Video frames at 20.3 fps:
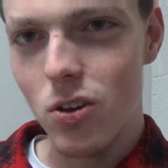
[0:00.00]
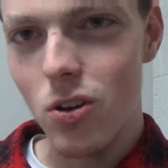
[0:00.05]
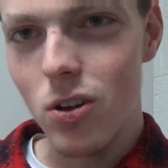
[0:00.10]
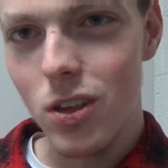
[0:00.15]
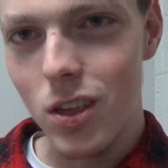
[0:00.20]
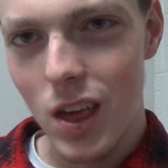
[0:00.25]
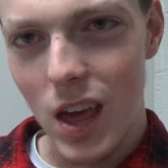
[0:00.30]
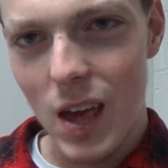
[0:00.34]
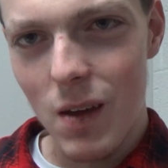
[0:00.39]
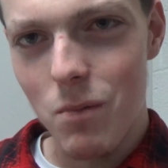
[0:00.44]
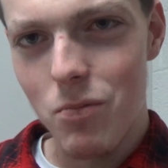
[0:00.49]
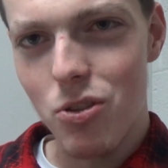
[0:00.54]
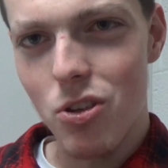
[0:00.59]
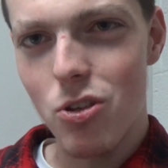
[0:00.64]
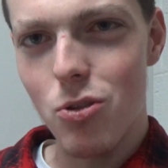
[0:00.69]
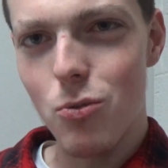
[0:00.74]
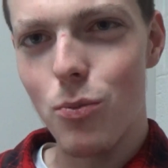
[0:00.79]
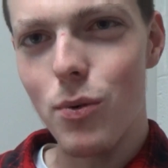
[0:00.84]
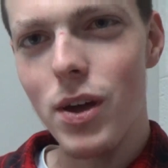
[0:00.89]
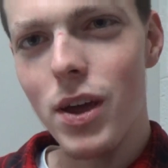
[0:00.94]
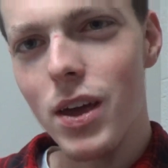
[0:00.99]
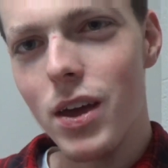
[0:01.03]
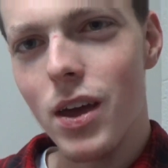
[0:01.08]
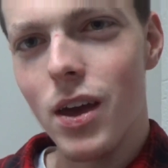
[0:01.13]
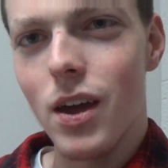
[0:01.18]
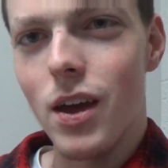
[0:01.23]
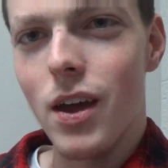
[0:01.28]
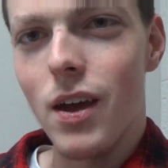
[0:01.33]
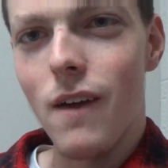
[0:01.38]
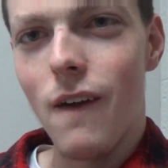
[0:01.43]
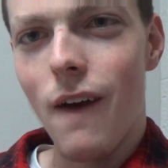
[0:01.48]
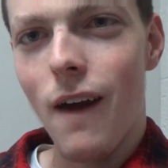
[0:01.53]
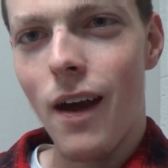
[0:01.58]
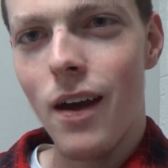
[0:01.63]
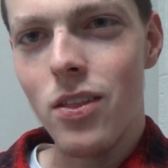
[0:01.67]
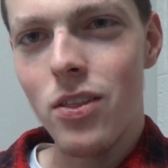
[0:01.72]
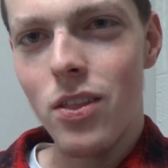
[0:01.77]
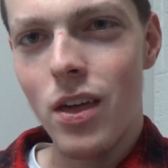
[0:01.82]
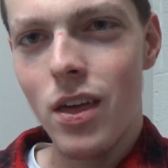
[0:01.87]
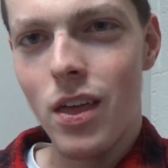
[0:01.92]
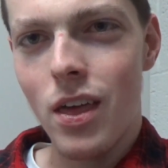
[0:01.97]
good games this week,
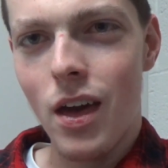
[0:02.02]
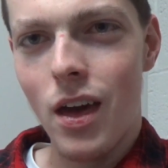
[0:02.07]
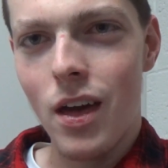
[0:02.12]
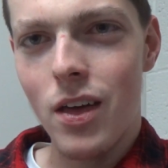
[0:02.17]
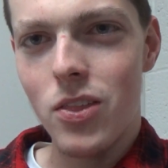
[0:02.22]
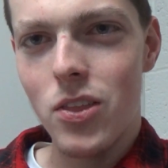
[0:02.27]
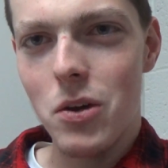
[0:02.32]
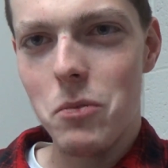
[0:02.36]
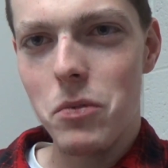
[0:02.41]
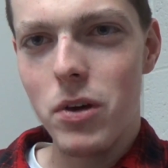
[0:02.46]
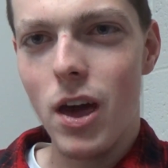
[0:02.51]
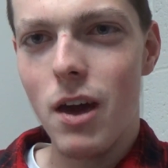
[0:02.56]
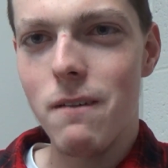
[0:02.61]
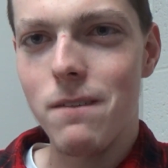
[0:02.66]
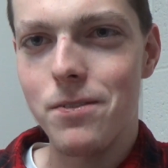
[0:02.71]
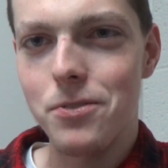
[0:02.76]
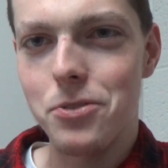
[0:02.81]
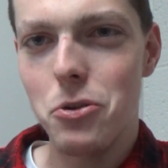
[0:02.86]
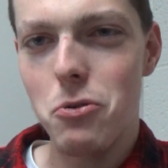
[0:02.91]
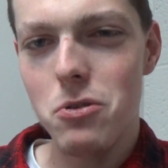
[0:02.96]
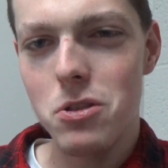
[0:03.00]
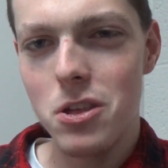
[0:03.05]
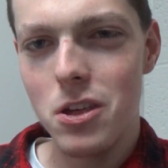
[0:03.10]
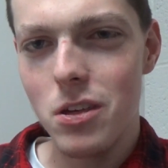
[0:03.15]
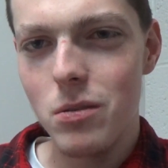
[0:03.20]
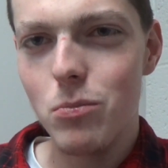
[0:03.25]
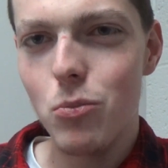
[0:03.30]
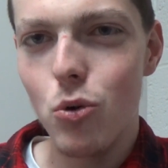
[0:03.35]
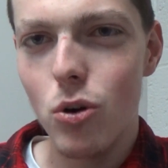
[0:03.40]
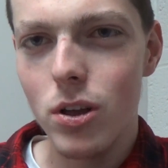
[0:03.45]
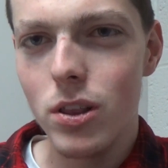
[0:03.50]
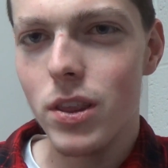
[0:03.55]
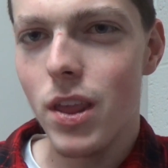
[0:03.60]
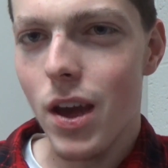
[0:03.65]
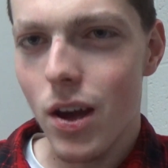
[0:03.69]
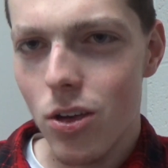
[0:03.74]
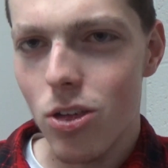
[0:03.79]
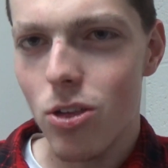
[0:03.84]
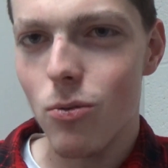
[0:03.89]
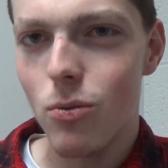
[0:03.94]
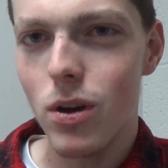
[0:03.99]
and then we have 13 more
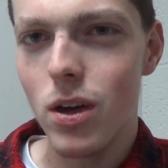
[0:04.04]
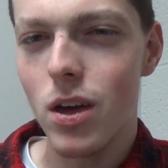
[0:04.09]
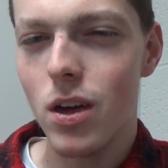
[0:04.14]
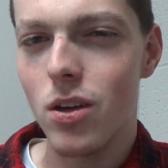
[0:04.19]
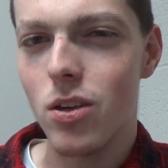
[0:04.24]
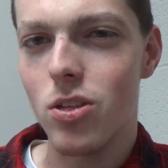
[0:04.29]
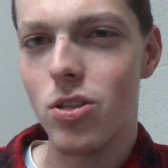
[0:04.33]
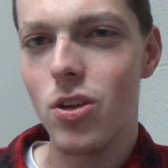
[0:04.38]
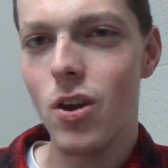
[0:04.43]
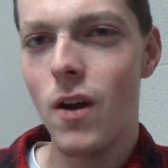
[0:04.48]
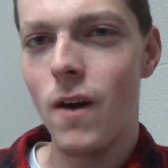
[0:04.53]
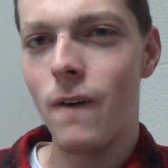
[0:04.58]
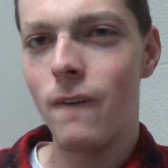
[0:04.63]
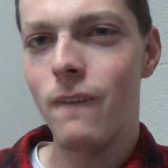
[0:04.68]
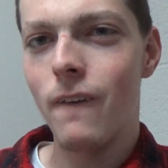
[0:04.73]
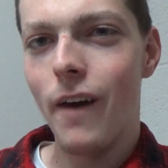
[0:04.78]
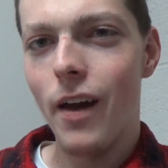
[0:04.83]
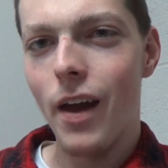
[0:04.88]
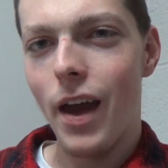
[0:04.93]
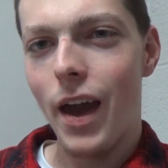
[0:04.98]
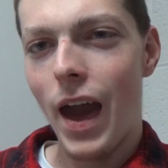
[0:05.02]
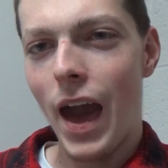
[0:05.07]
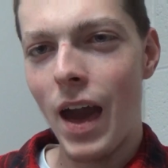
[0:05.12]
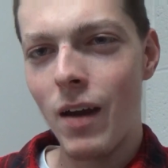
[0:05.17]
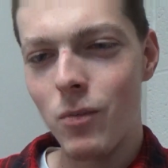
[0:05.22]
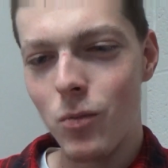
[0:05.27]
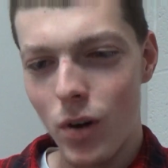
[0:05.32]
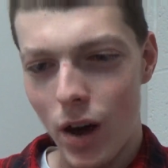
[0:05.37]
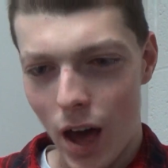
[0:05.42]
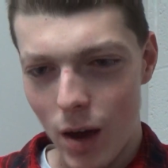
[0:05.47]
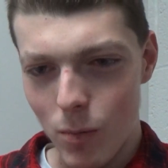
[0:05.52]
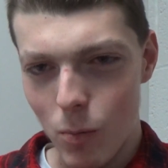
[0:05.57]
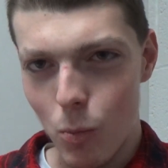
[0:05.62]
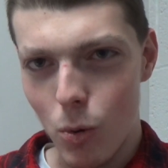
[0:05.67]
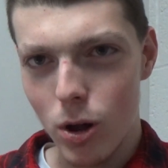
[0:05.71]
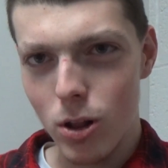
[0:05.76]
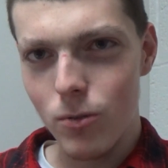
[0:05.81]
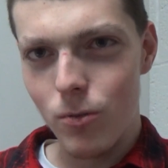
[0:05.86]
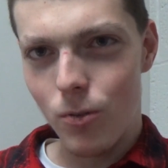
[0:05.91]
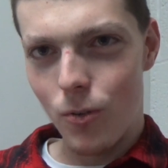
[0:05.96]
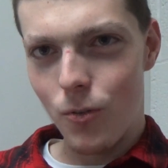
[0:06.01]
next week. So have a
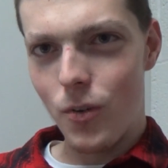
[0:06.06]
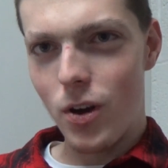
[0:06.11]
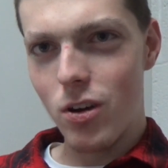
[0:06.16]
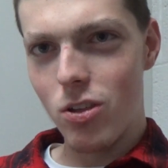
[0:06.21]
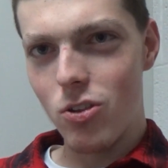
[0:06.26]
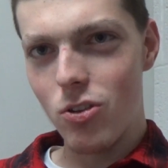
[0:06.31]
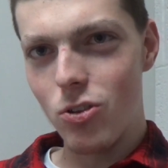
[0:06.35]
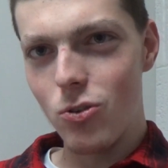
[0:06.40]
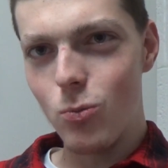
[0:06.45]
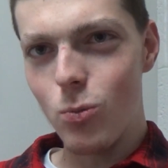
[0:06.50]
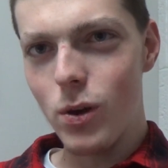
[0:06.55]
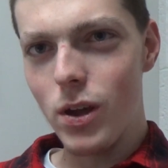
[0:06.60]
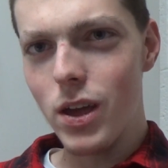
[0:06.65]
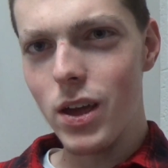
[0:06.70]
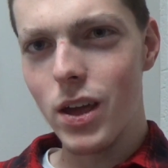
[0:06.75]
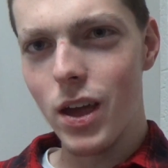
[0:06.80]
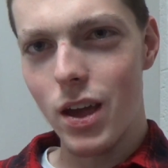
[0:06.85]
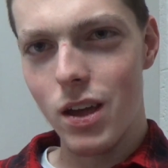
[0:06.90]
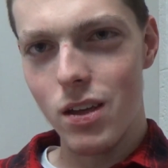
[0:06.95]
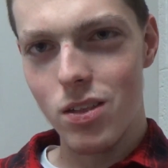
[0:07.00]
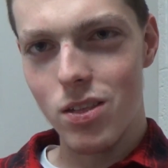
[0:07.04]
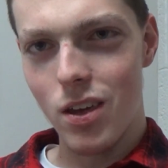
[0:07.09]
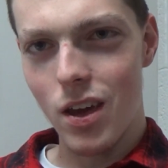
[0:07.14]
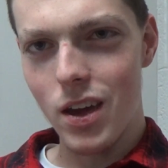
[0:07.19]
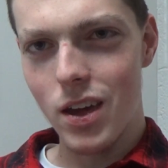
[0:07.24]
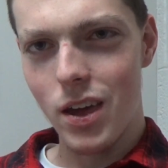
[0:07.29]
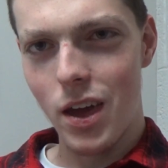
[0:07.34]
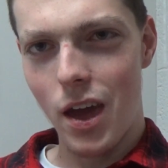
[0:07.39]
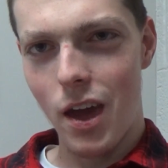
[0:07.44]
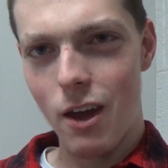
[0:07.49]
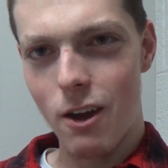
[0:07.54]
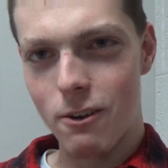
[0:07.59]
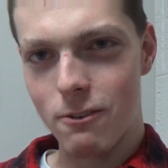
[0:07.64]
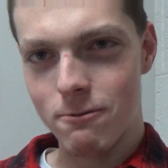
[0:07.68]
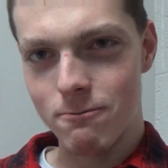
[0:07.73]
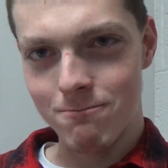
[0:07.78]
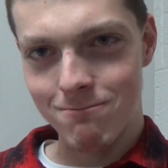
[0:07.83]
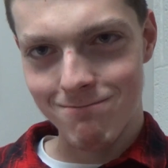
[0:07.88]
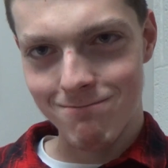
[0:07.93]
wonderful rest of the week and take care.